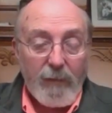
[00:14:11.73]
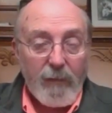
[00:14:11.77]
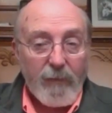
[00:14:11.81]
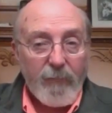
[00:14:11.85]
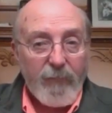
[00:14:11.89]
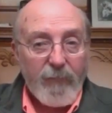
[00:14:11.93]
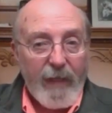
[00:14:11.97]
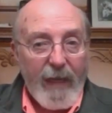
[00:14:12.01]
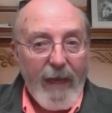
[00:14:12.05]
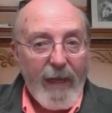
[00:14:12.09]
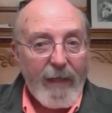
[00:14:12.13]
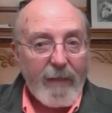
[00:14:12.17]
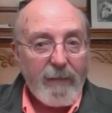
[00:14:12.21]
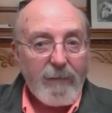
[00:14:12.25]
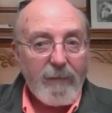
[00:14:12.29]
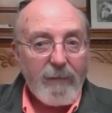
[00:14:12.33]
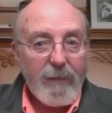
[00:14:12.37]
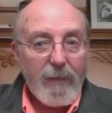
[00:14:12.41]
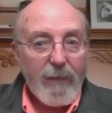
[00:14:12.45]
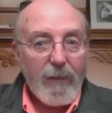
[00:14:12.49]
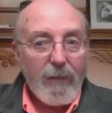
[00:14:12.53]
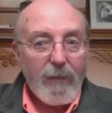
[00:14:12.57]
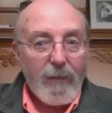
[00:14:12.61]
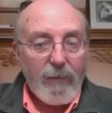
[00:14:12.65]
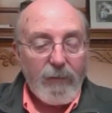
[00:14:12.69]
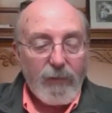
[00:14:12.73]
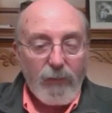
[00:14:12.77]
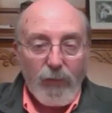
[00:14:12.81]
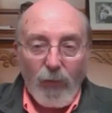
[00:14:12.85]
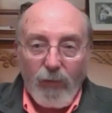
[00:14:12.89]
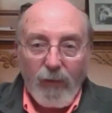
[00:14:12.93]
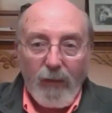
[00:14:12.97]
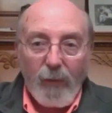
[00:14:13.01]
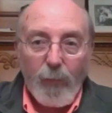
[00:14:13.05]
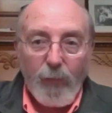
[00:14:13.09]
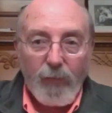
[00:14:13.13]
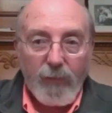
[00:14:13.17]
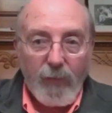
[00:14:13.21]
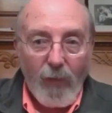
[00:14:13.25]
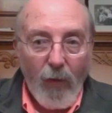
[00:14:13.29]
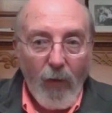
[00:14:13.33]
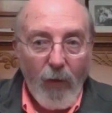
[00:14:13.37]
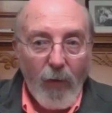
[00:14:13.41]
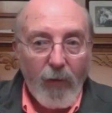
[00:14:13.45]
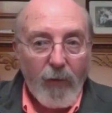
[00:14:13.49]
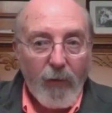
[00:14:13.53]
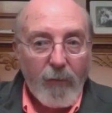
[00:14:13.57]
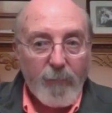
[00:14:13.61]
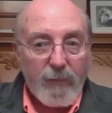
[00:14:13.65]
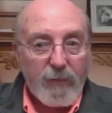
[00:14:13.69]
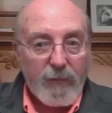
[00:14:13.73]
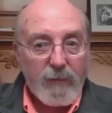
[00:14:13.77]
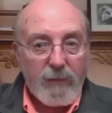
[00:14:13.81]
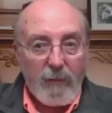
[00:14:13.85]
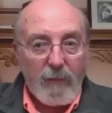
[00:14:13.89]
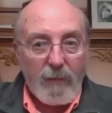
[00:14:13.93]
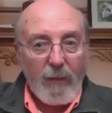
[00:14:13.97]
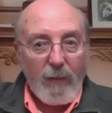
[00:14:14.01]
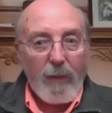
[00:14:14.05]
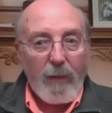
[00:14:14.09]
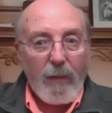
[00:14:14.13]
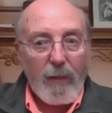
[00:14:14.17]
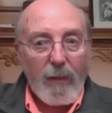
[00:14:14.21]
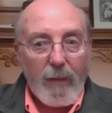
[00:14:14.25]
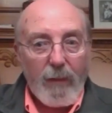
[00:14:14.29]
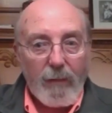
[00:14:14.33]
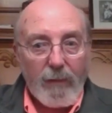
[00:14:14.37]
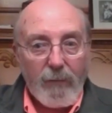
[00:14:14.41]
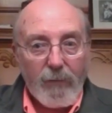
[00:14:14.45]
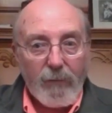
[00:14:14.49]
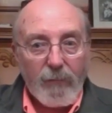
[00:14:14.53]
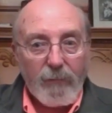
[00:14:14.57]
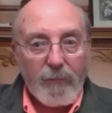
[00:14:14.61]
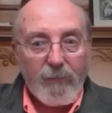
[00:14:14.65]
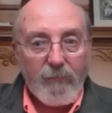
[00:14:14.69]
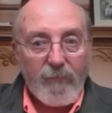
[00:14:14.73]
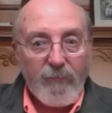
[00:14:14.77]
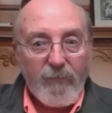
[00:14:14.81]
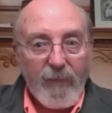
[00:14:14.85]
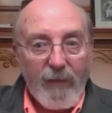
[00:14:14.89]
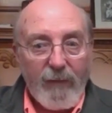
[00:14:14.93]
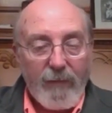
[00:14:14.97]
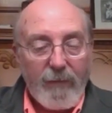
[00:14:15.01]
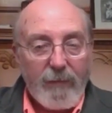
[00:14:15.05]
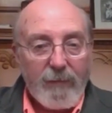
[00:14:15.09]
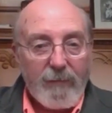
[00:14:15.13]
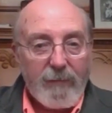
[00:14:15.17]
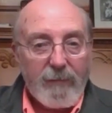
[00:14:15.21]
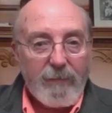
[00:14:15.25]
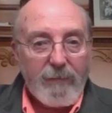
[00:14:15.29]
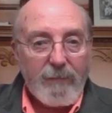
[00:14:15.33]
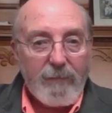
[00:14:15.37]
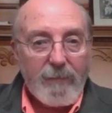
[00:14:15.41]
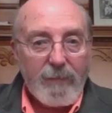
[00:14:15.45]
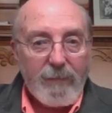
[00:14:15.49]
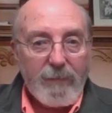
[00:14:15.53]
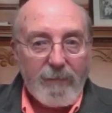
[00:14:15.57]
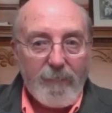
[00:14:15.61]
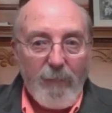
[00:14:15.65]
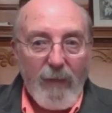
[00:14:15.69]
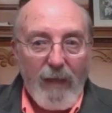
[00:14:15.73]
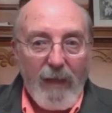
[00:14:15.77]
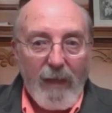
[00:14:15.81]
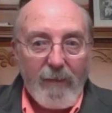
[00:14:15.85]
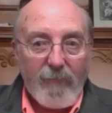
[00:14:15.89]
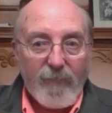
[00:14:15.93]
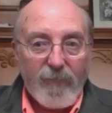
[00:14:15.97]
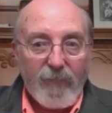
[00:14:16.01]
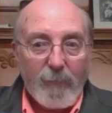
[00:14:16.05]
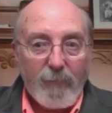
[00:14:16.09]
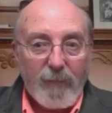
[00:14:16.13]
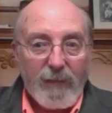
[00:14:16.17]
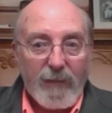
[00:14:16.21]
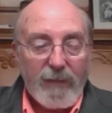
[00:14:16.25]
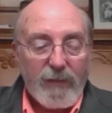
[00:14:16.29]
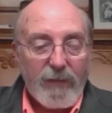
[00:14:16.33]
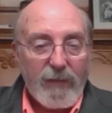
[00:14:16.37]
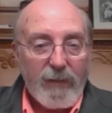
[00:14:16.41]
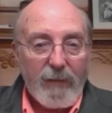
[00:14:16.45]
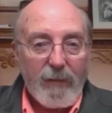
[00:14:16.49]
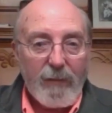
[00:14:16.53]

You know, they hadn't showed up with arms, you know, to defend this man from lynching.